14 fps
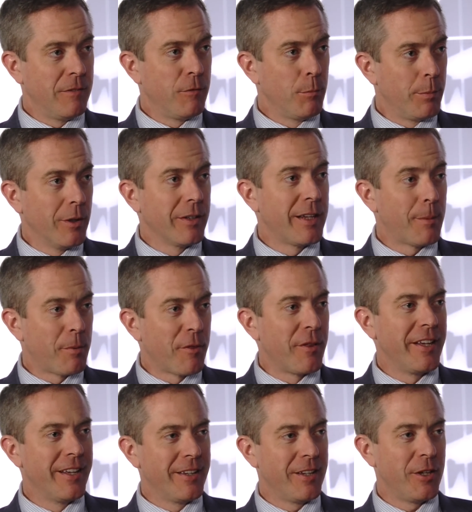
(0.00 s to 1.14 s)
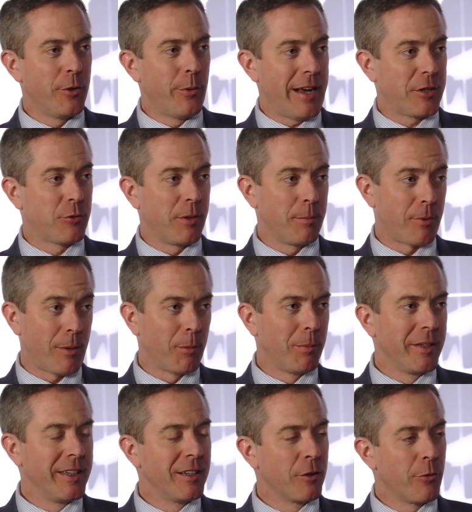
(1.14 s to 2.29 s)
If you build empathy, you actually
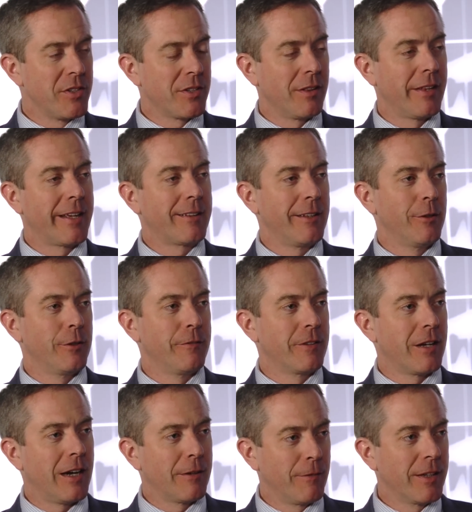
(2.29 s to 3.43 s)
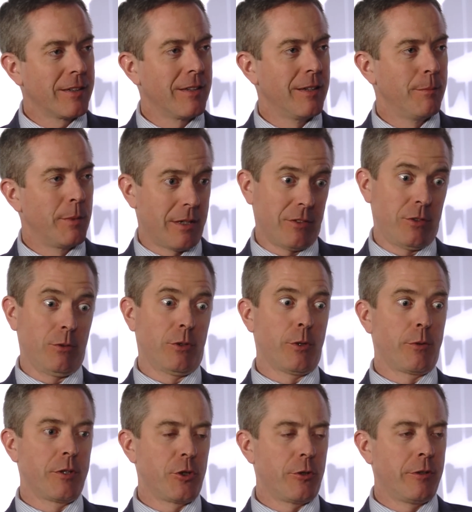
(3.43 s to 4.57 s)
probably increase the likelihood of conflict because you'll know
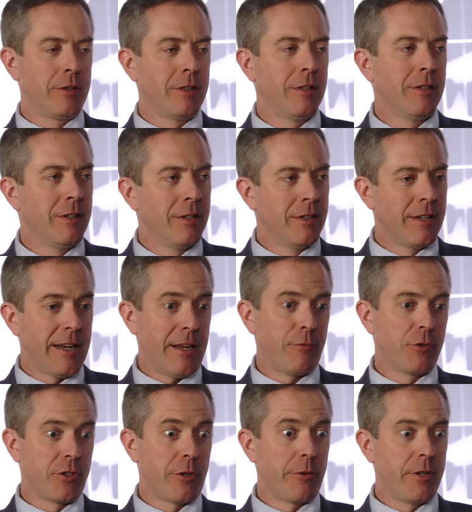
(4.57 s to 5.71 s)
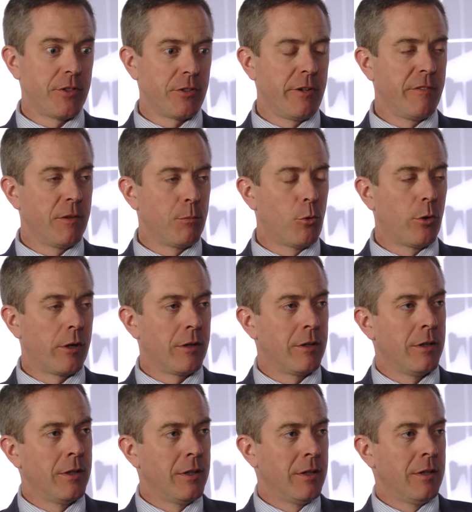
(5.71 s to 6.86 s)
that your adversaries are even more
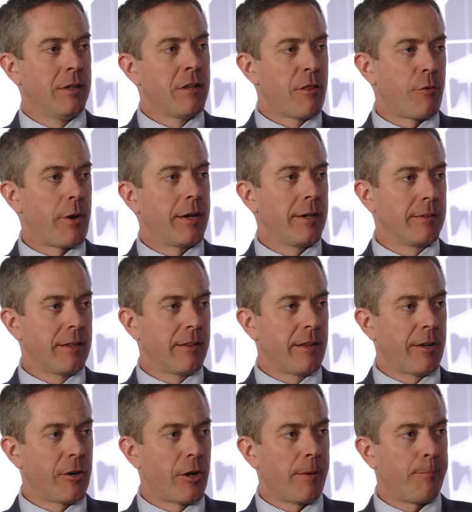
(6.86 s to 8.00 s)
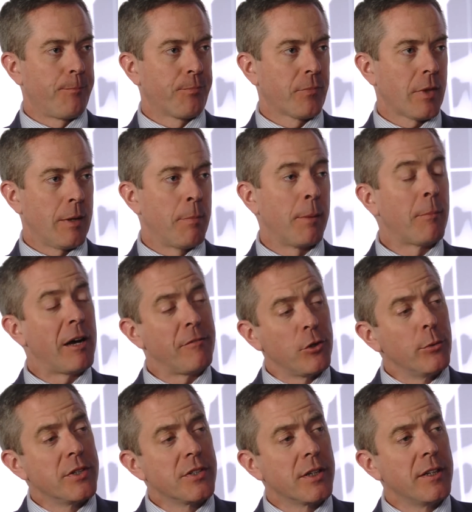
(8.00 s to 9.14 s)
threatening than they are. But my
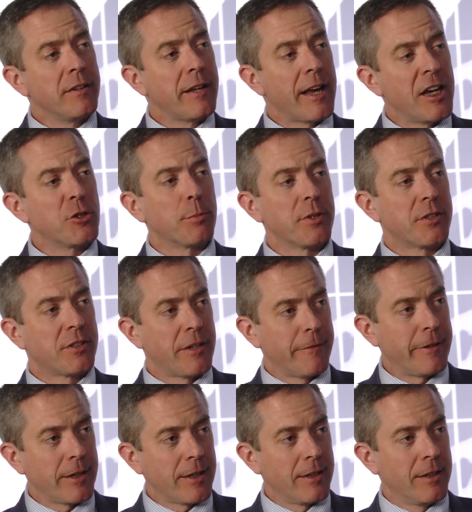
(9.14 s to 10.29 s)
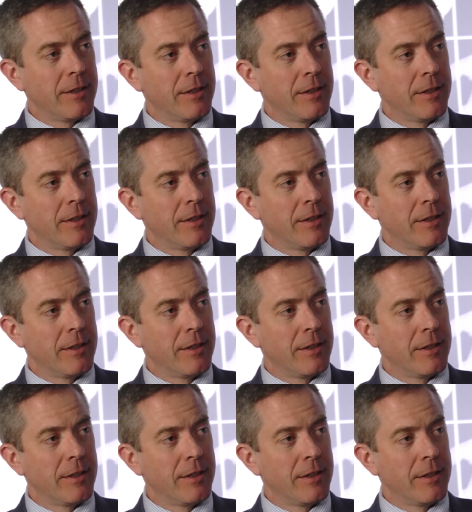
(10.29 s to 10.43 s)
view is that in the Asia Pacific,